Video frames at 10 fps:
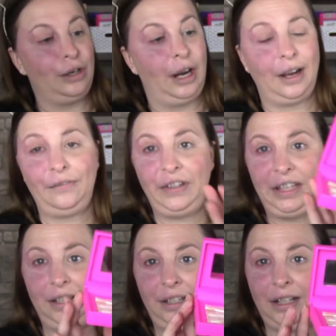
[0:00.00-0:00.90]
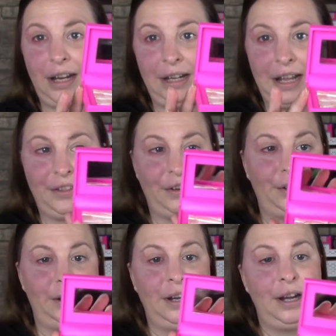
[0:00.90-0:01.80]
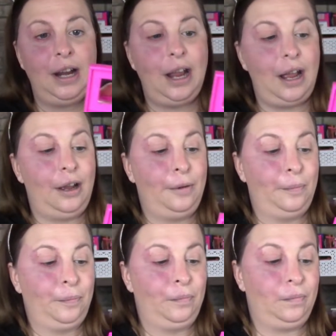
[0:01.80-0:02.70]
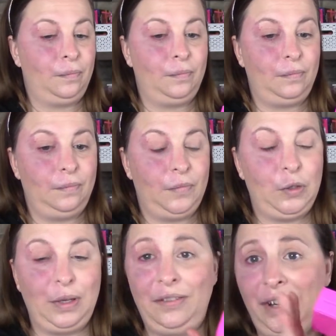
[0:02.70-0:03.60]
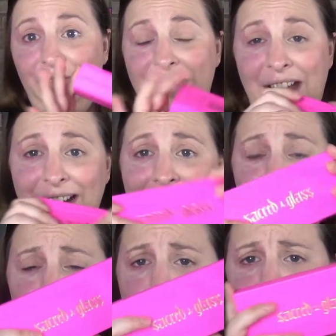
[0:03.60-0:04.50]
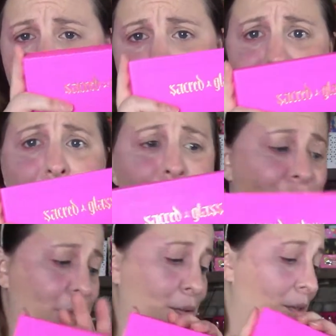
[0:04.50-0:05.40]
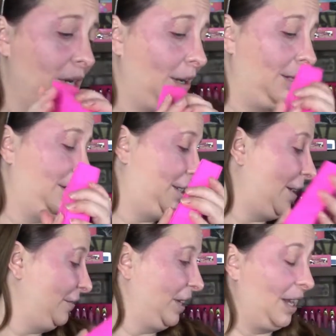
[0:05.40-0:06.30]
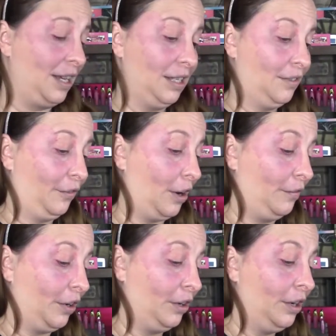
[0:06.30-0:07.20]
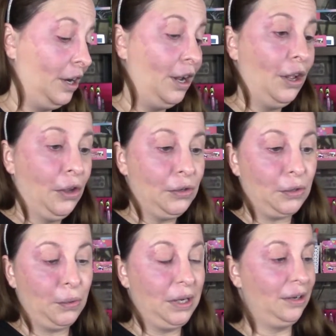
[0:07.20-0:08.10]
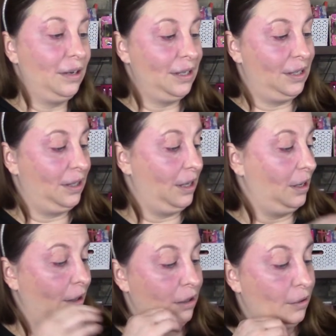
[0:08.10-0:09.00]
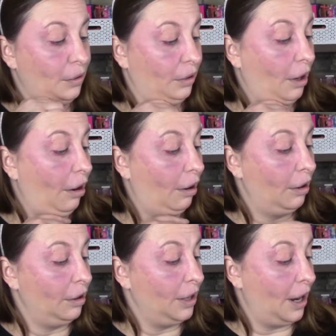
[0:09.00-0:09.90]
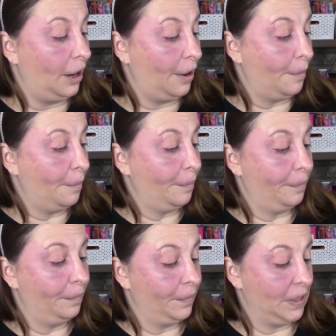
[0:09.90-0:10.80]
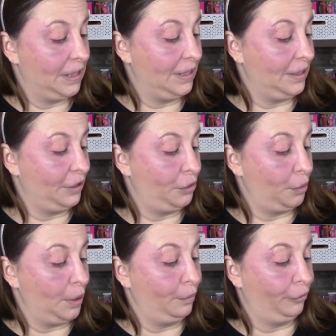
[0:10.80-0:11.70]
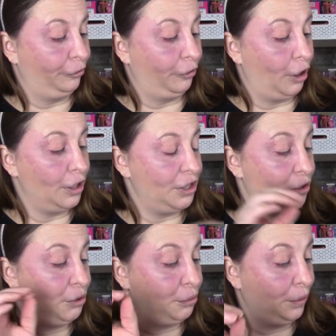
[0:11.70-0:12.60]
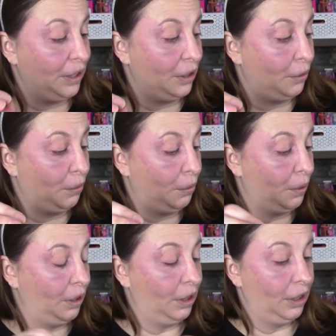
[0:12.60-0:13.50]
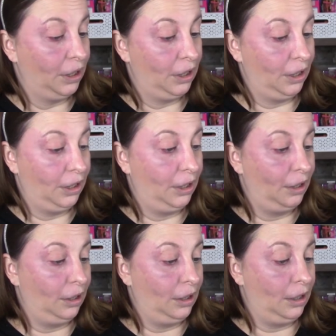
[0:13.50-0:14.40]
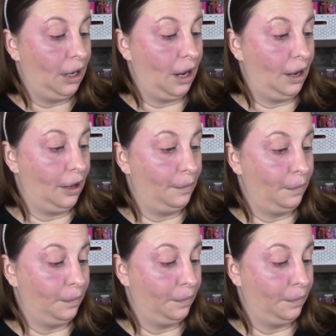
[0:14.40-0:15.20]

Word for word: vegan leather. So even if that gets all used, I'll at least have the case forever. So here is the Unicard. This is Extreme Frost Trio. Tune